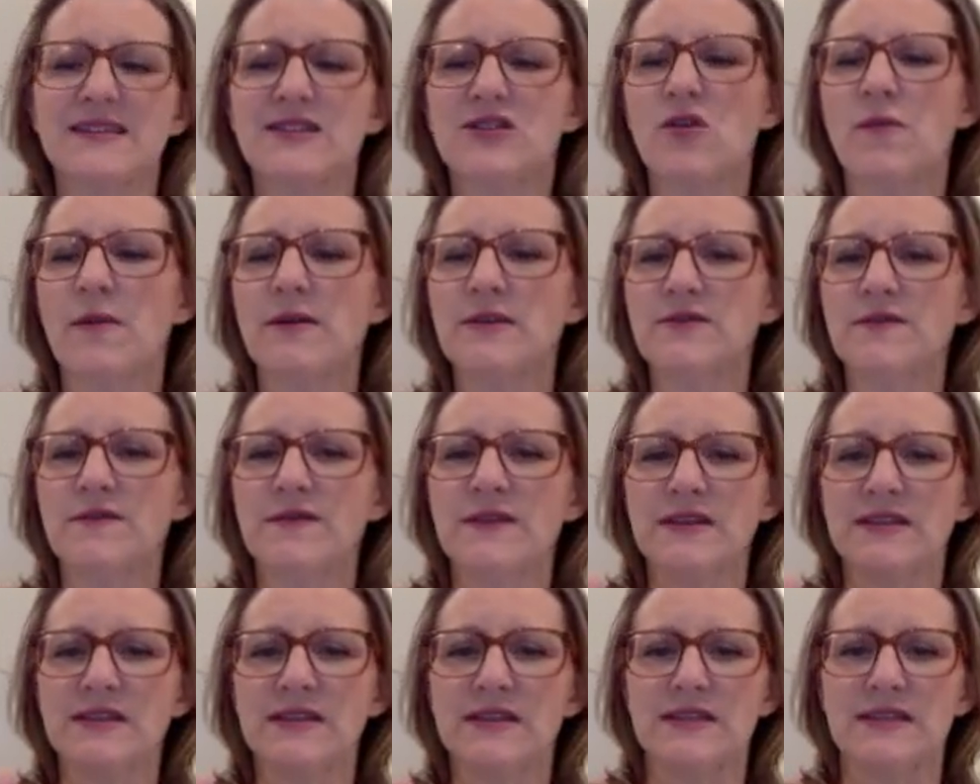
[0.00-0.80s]
so much
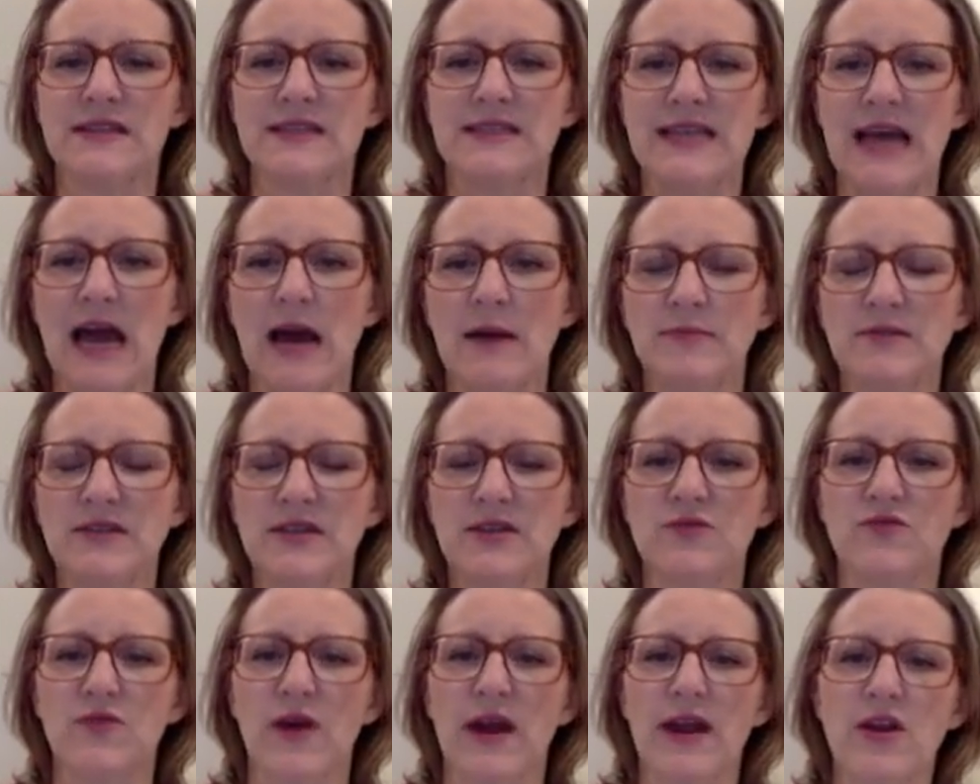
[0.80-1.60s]
of this is
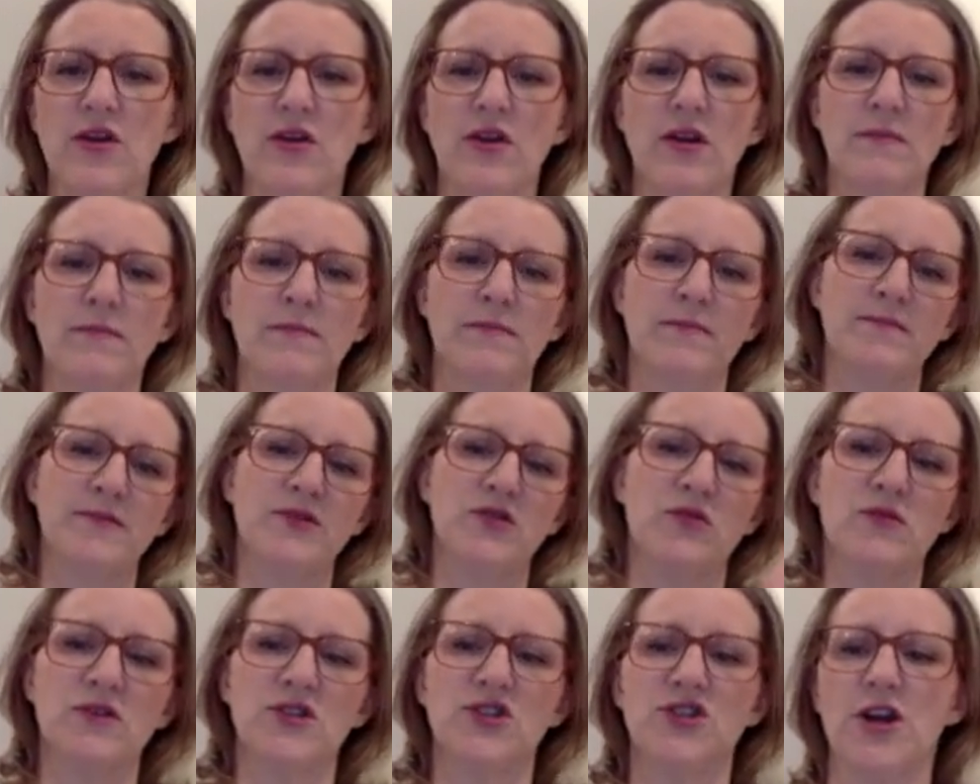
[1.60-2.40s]
adapted, right? You can
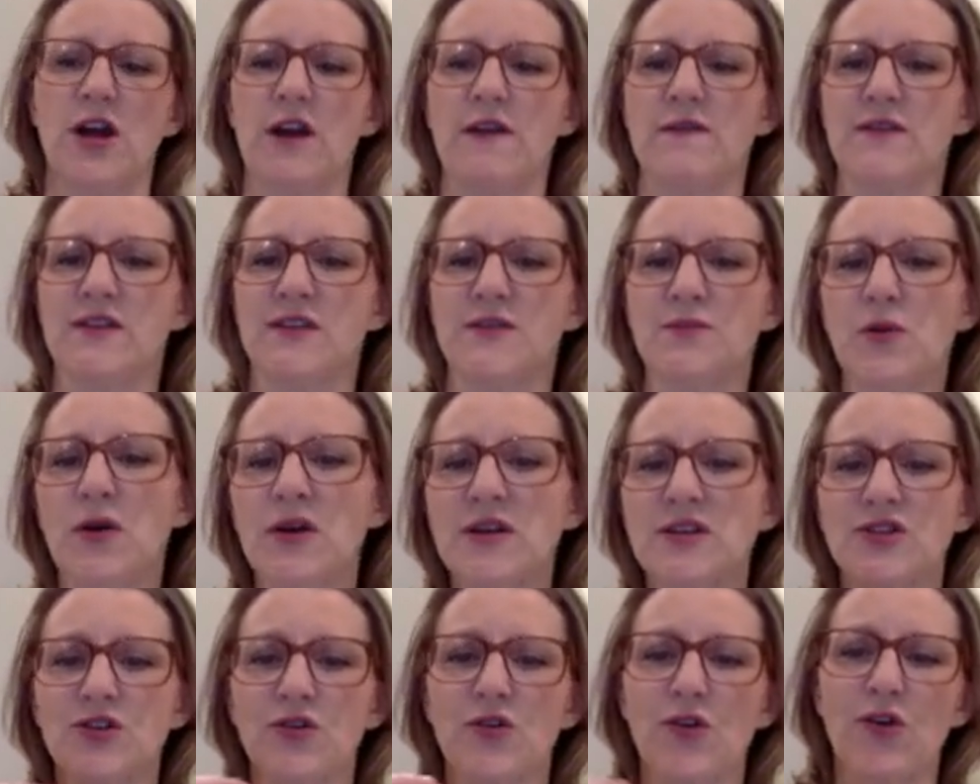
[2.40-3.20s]
do a shot of
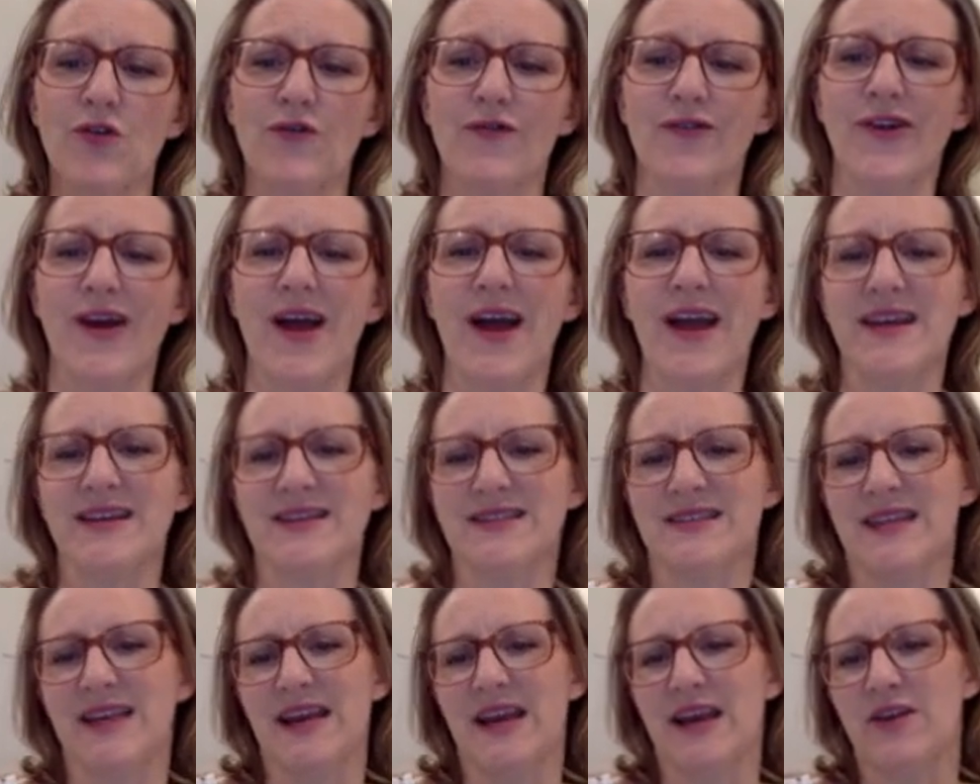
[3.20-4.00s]
espresso over
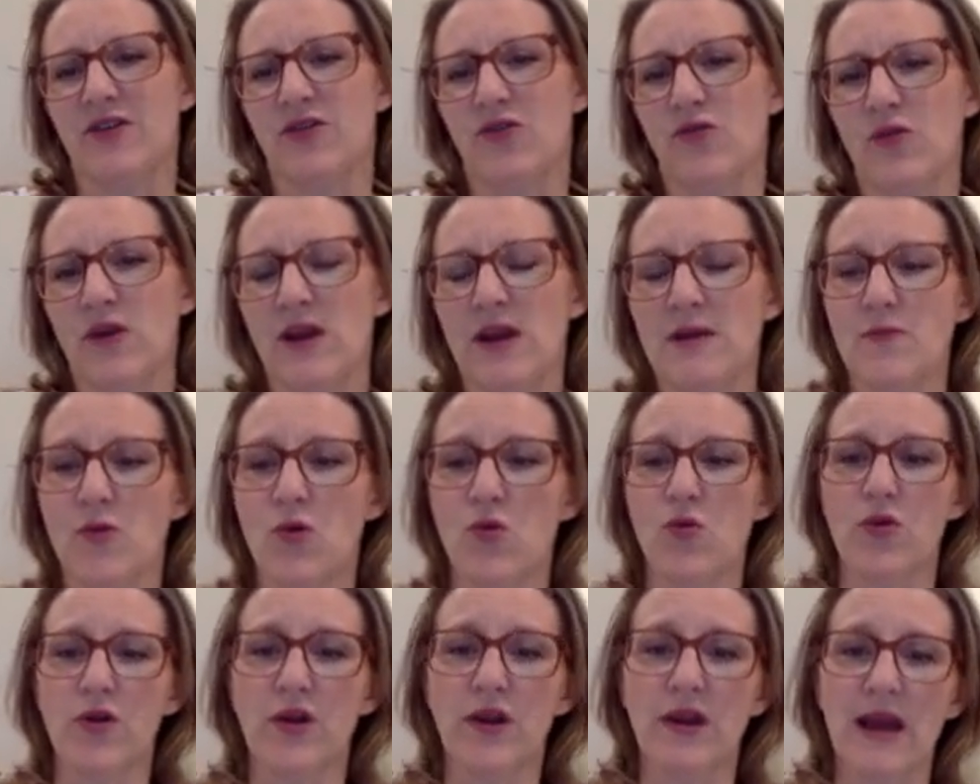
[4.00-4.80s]
ice and add cream,
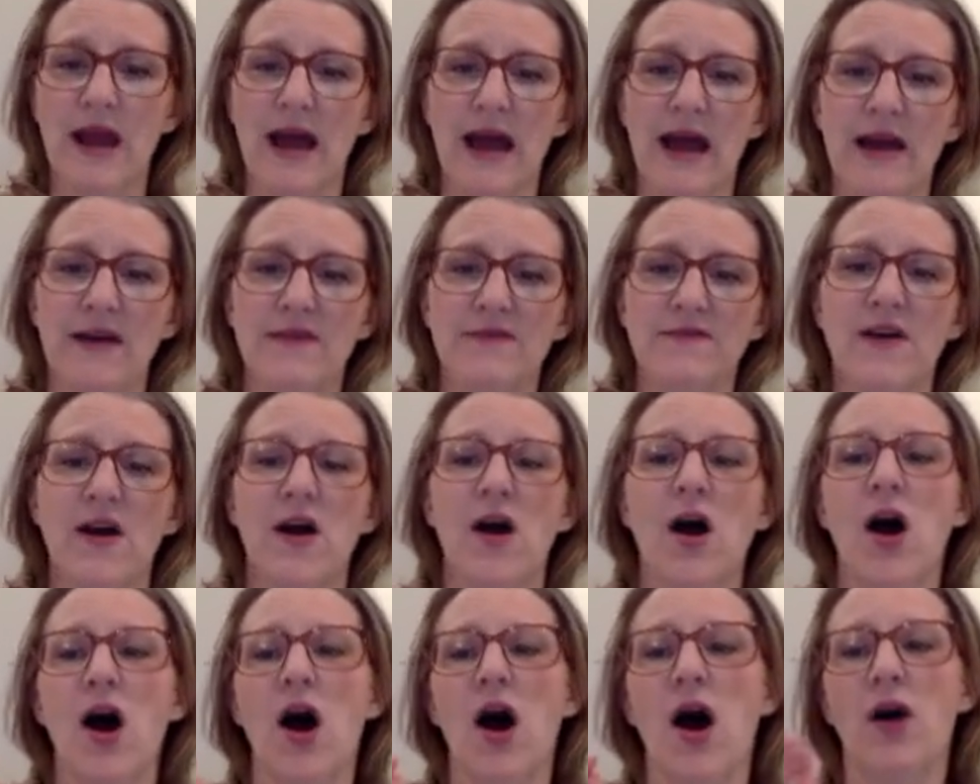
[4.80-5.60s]
or you can have
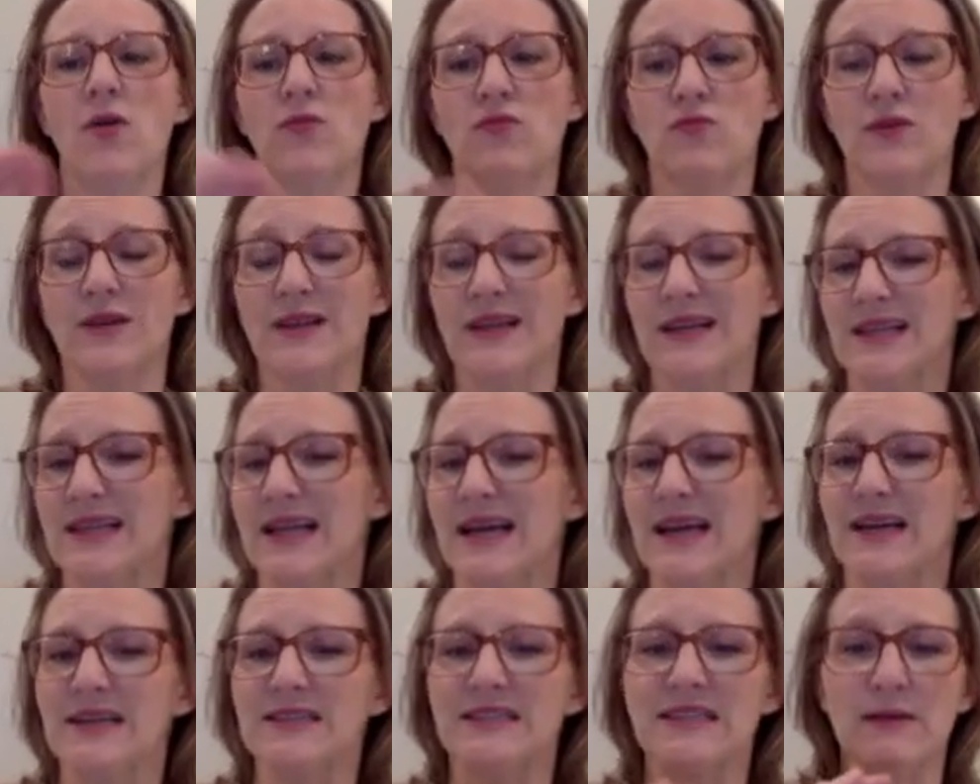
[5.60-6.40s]
really
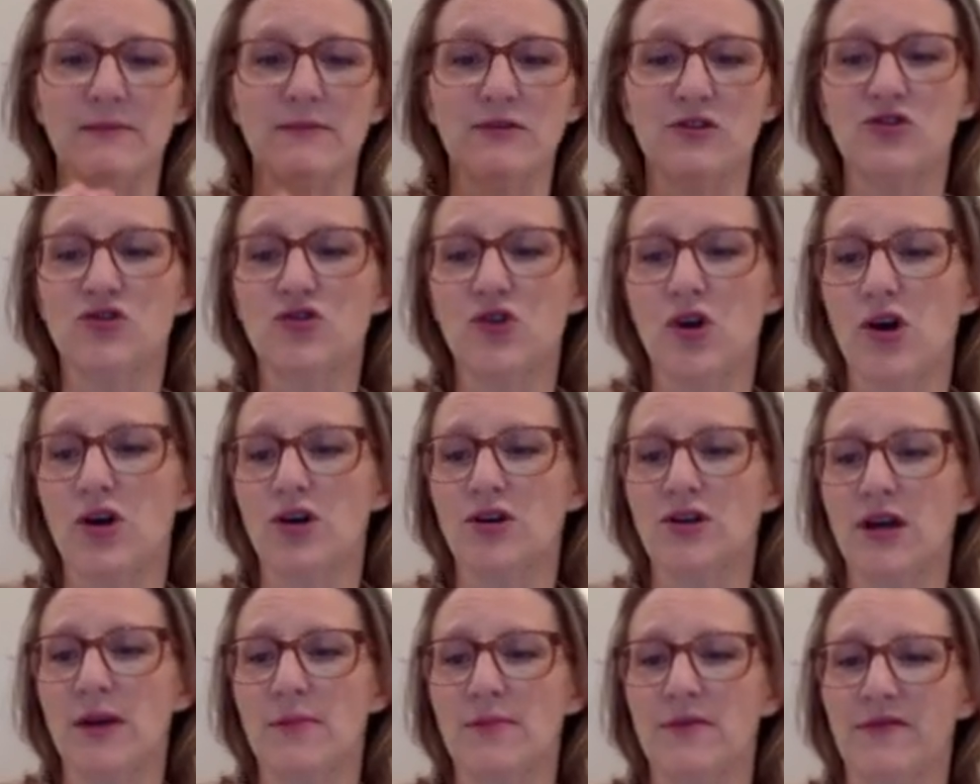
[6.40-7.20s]
like a double
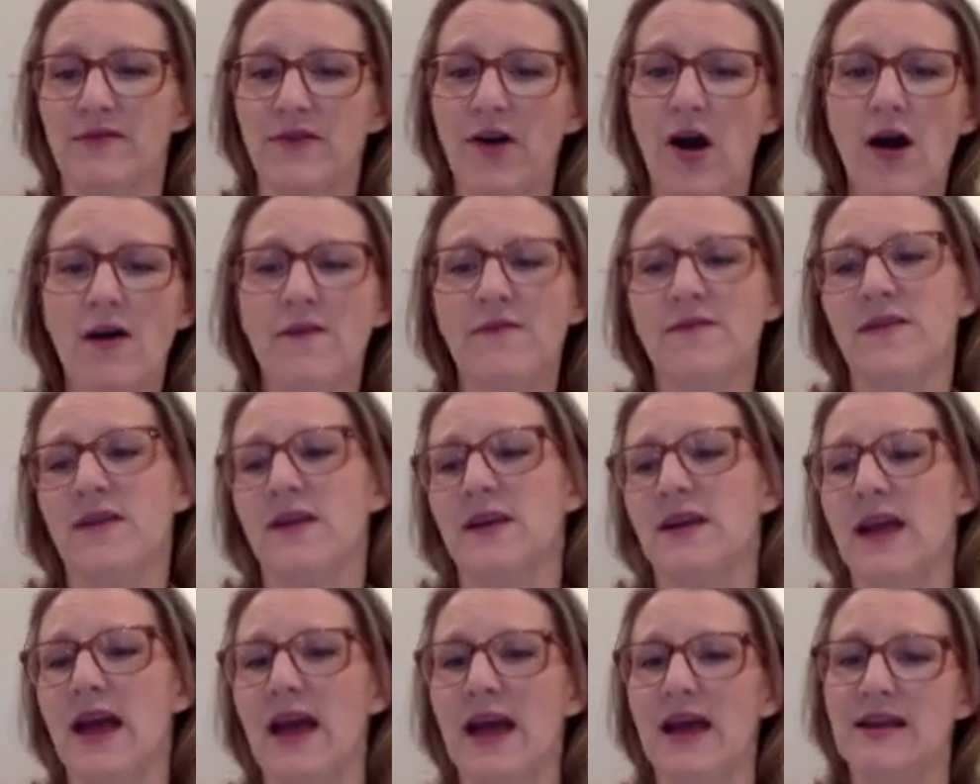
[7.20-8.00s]
strong cup of
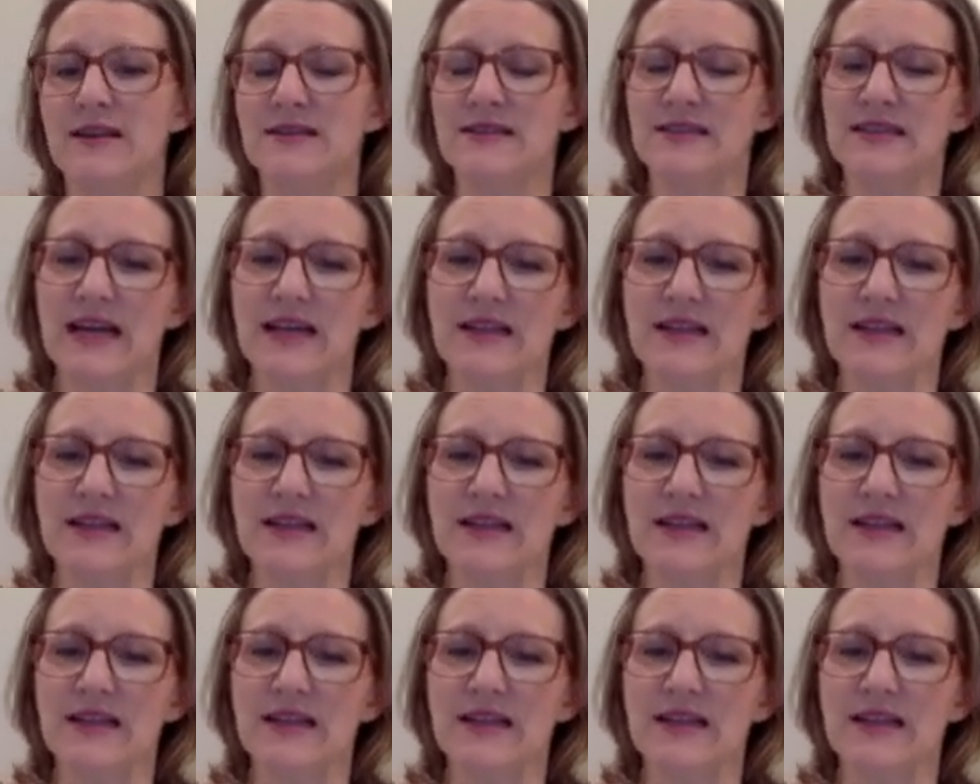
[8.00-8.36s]
coffee and